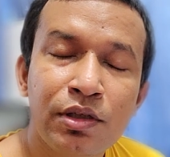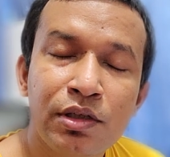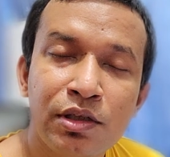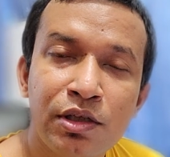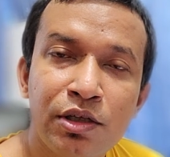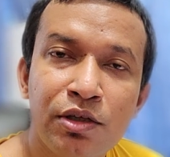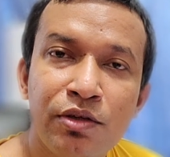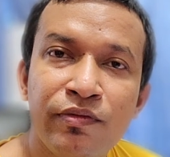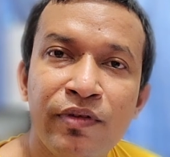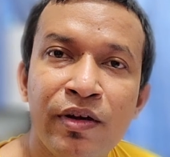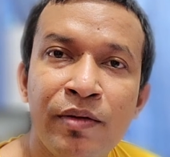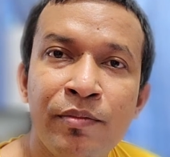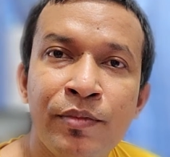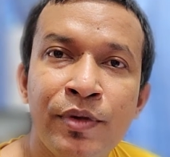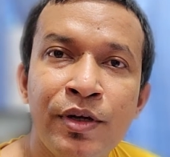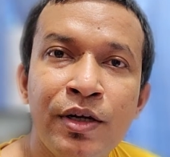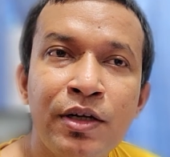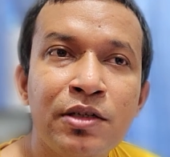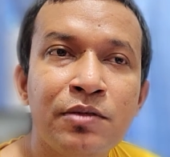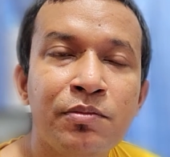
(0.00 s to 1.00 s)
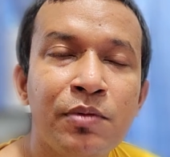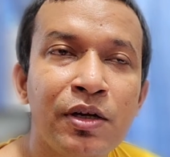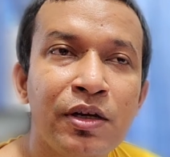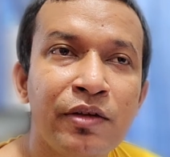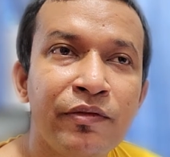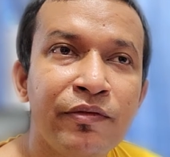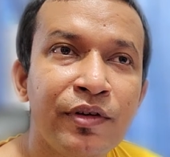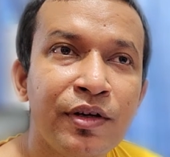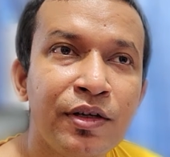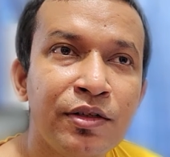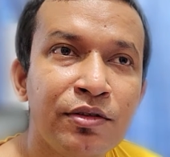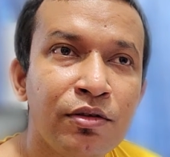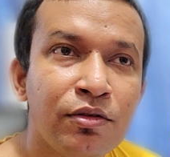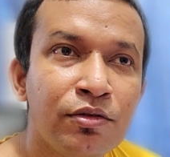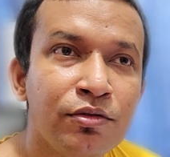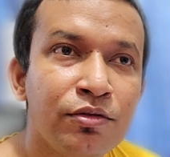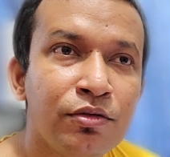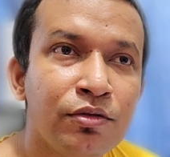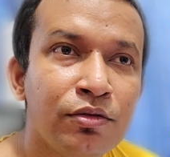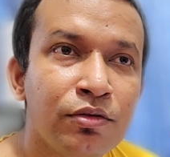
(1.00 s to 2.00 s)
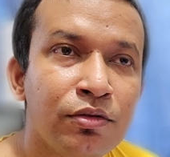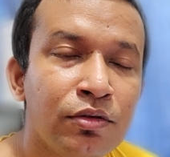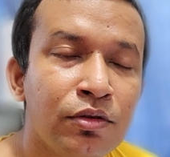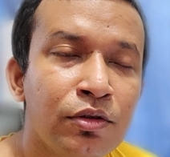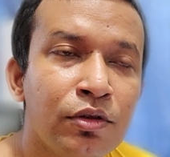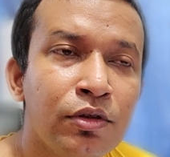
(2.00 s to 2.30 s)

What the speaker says: 3 to 5 minutes. But if it is also